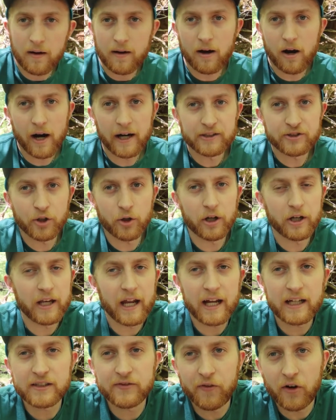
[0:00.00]
All right, so
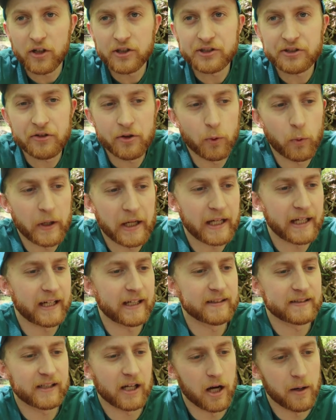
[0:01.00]
today's verse of the week
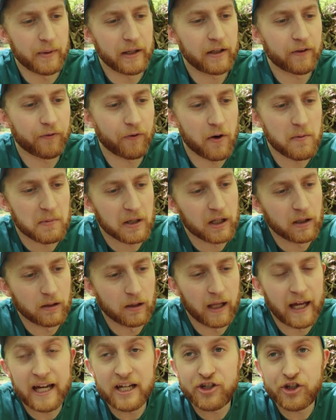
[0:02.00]
is coming from
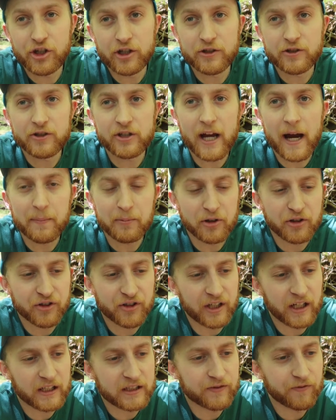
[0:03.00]
Galatians chapter
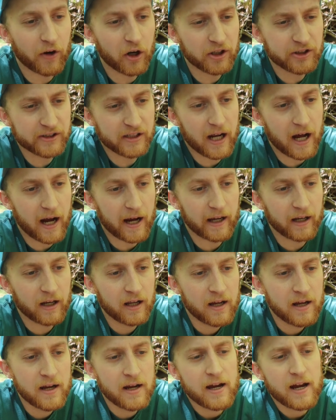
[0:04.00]
6, verse 9.
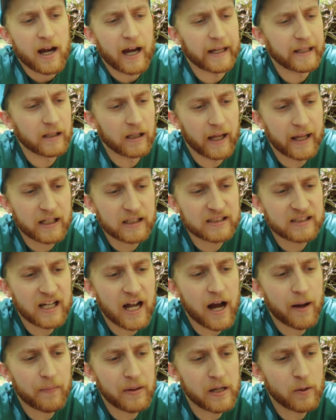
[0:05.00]
And let us
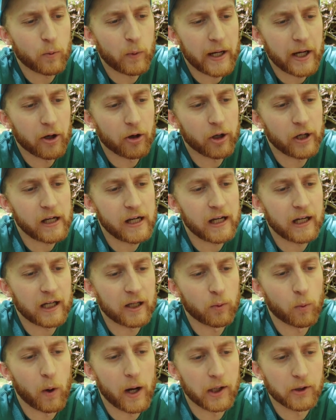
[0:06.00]
not be weary
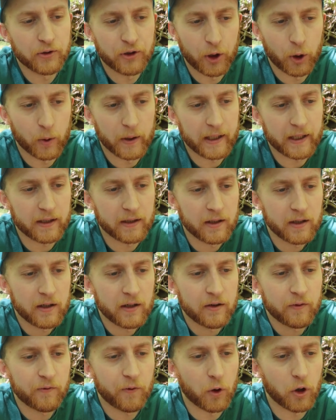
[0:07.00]
in well-doing,
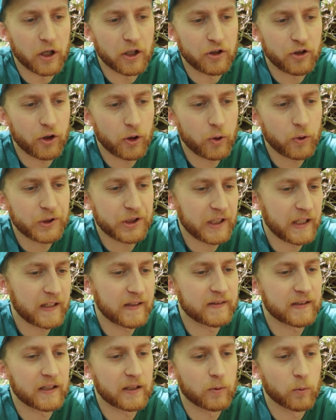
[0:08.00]
for in due
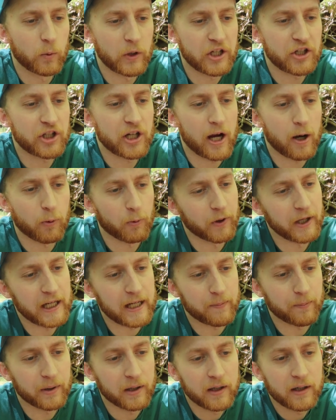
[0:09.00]
season we shall
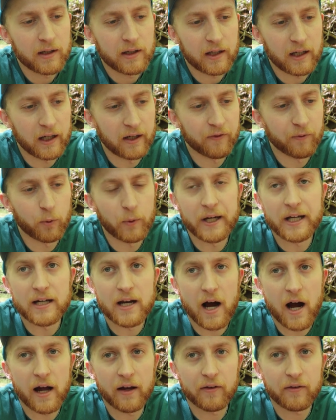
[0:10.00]
reap, if we
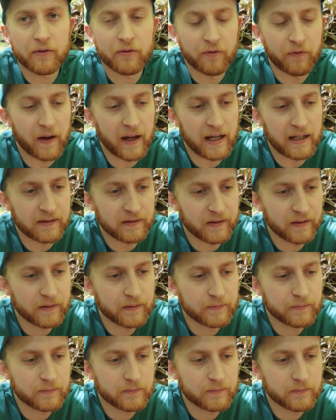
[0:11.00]
not faint.